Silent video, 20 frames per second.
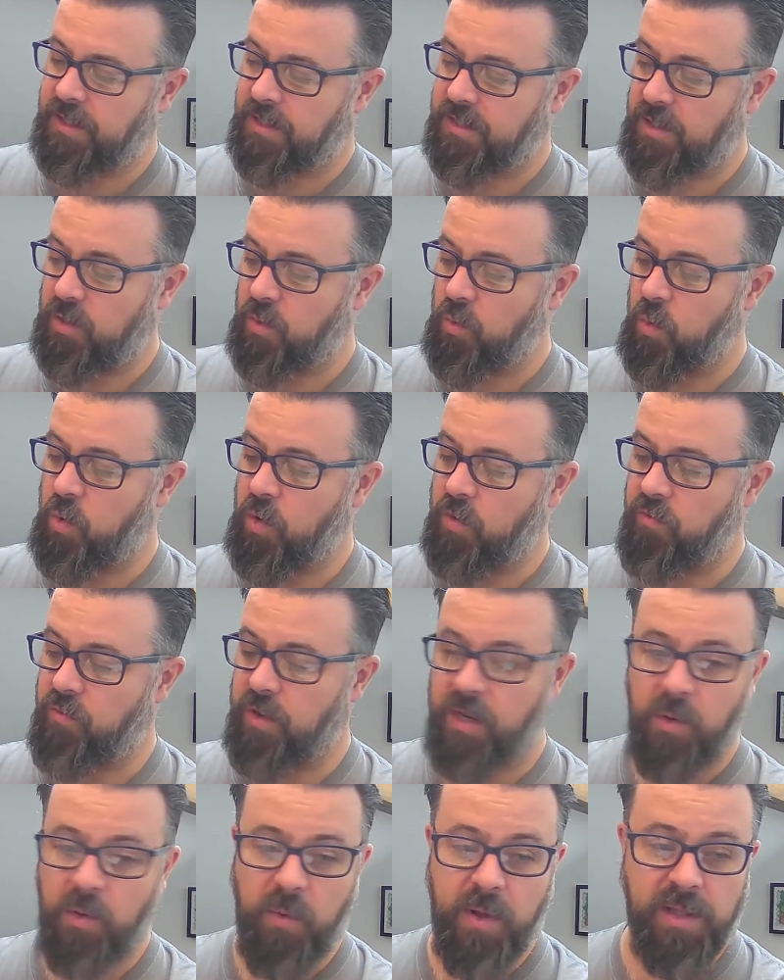still work
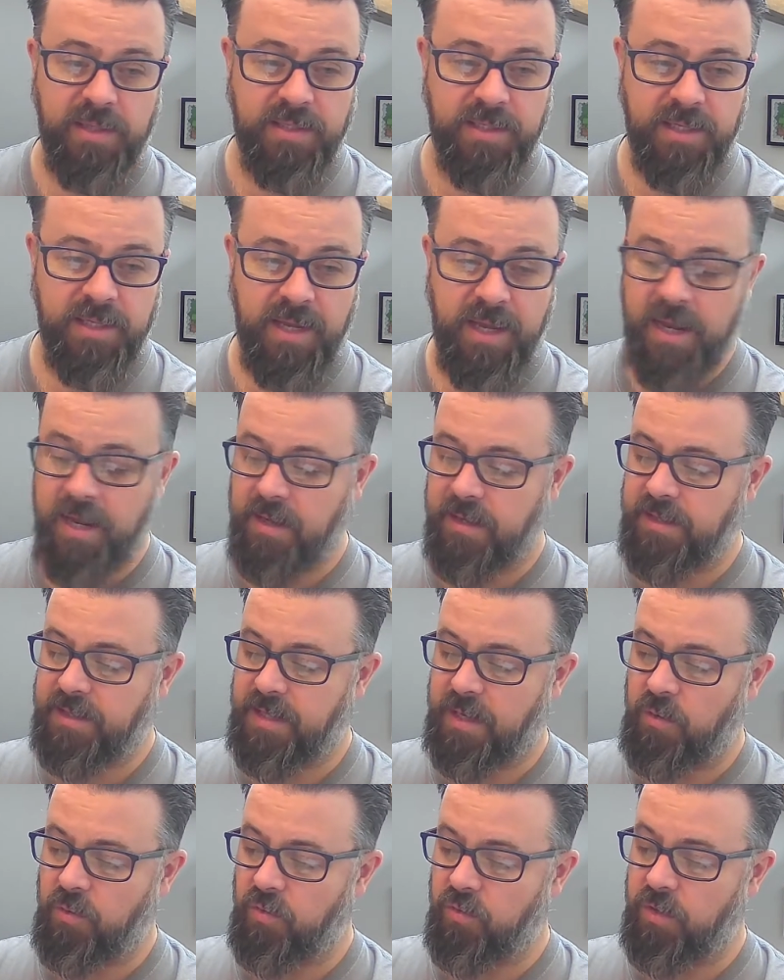really well today,
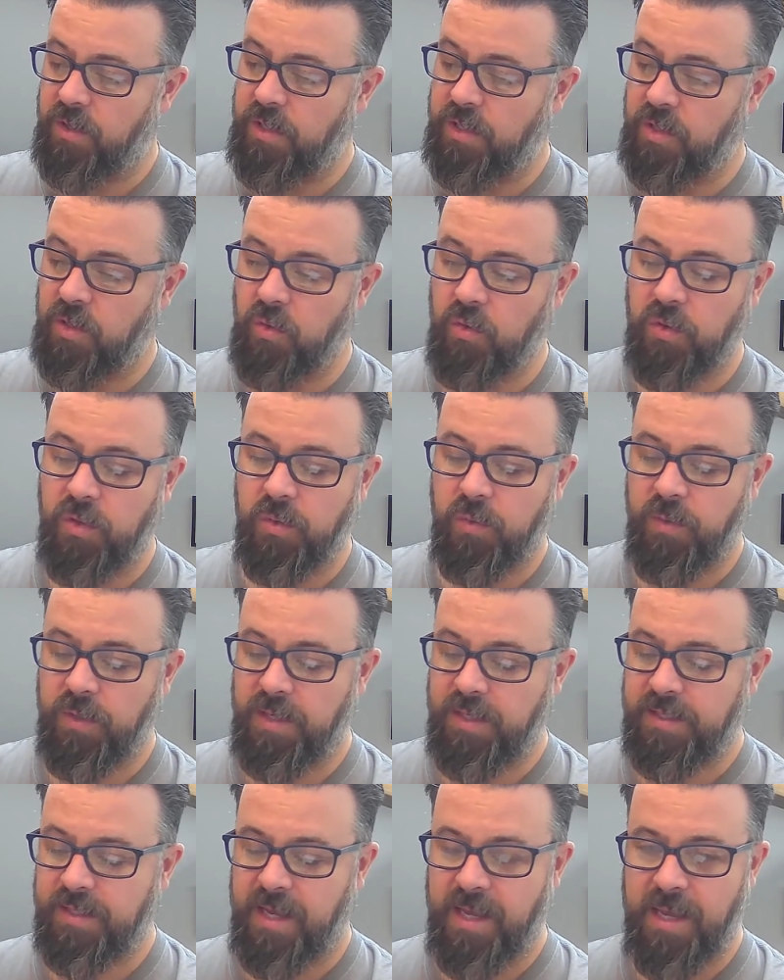sound really good
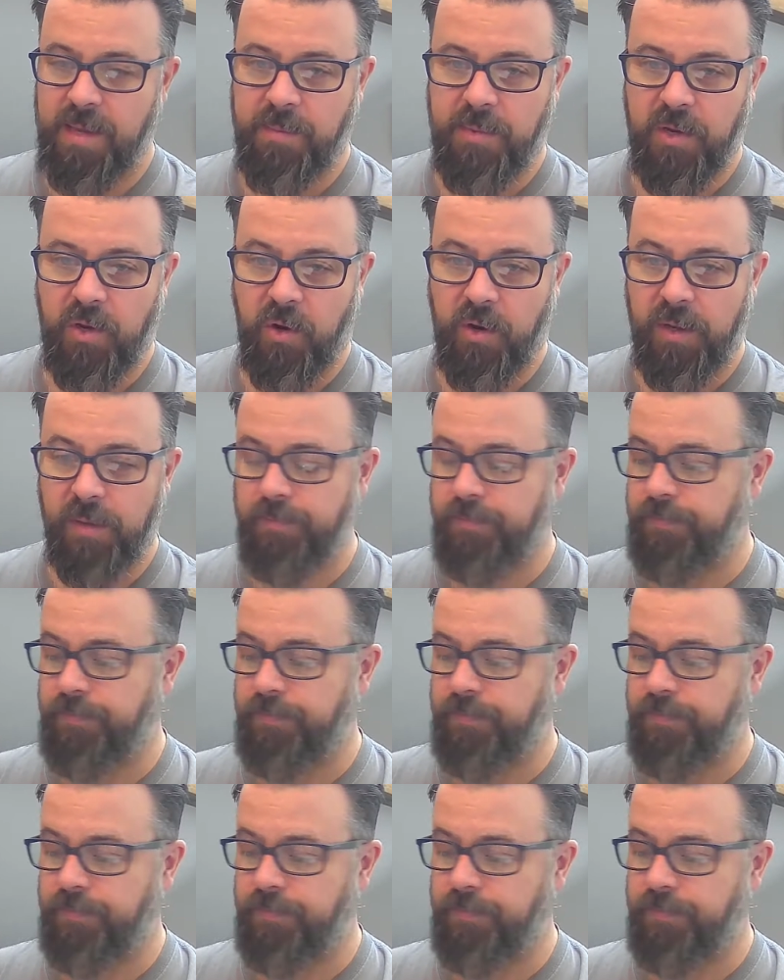when you're typing on it.